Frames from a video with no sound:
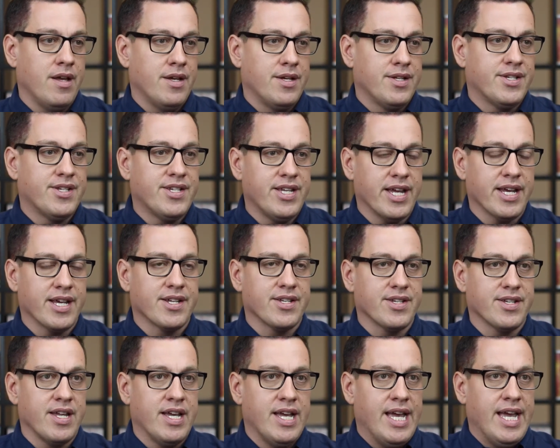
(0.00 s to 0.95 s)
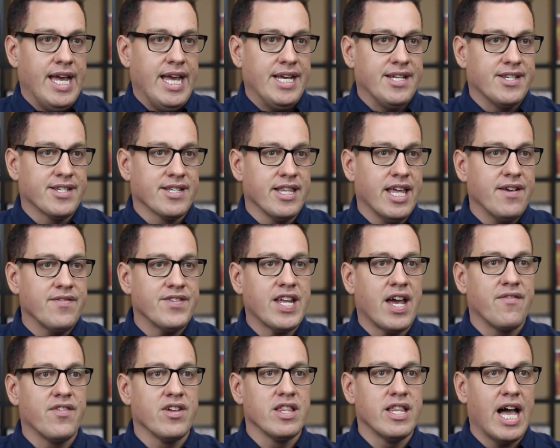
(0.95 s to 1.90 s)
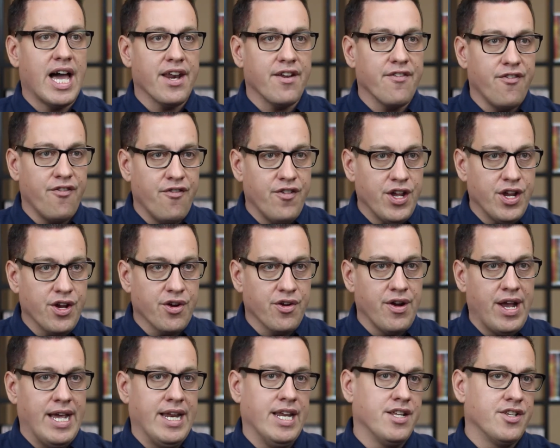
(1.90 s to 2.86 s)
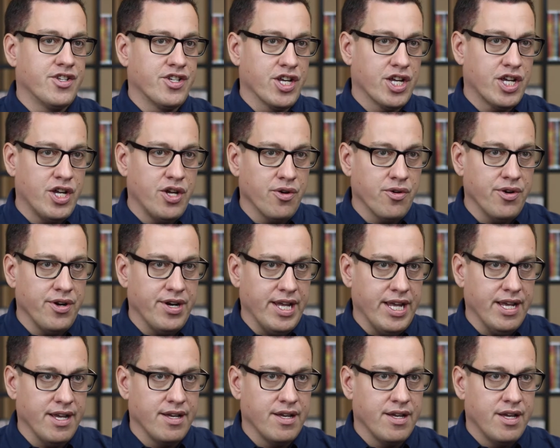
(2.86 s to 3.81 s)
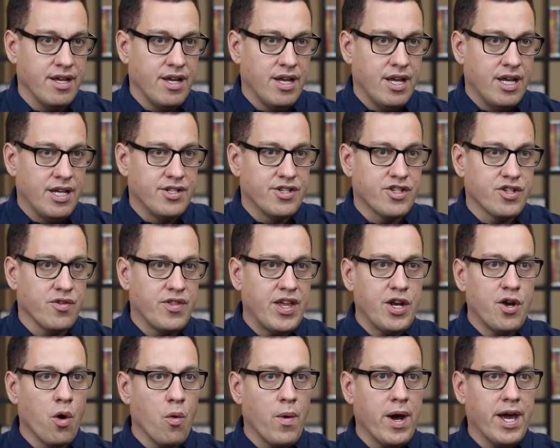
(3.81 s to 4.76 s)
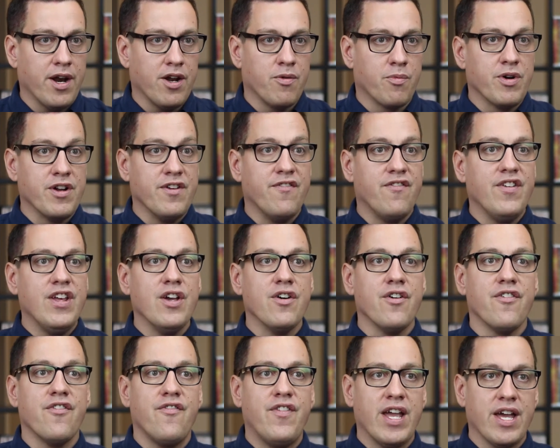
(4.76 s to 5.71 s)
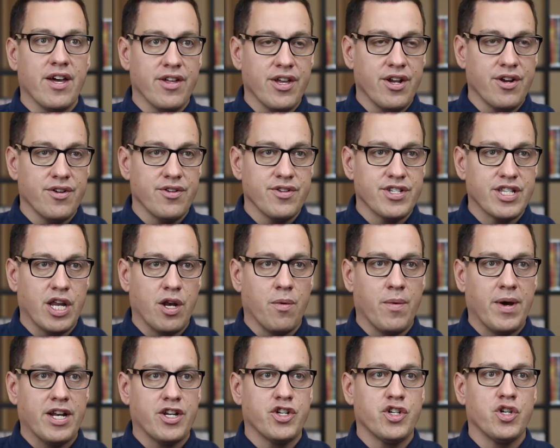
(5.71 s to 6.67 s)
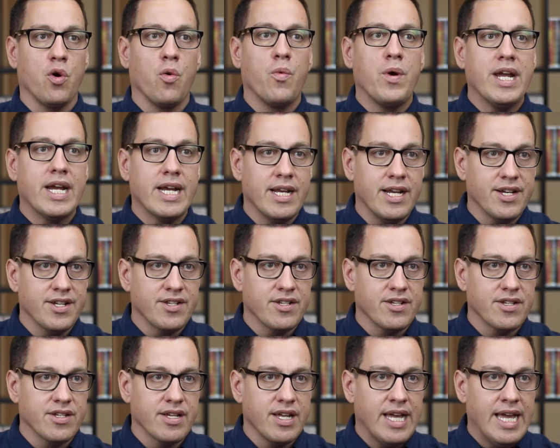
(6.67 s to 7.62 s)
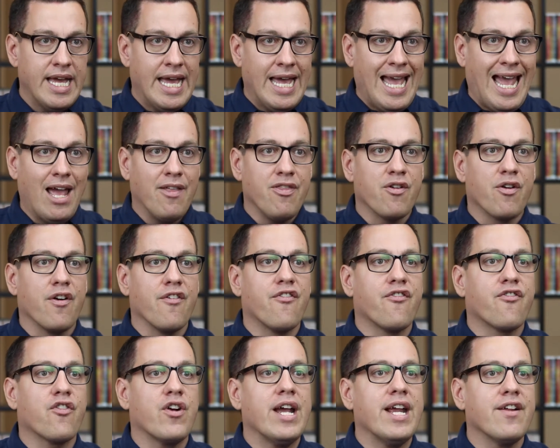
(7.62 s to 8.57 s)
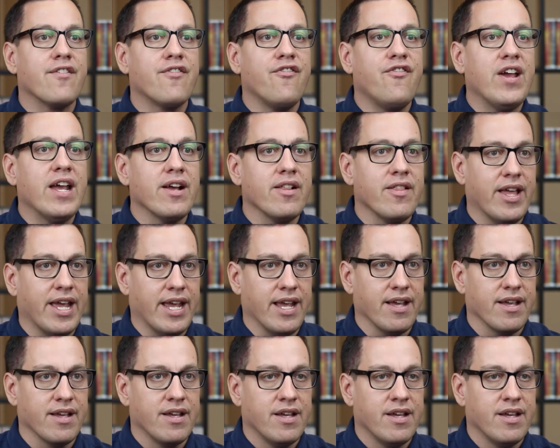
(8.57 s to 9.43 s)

Six, slaves have a lot of fear and insecurity. And so they don't want to reveal failures. They don't want to show weakness. And they're afraid of failing.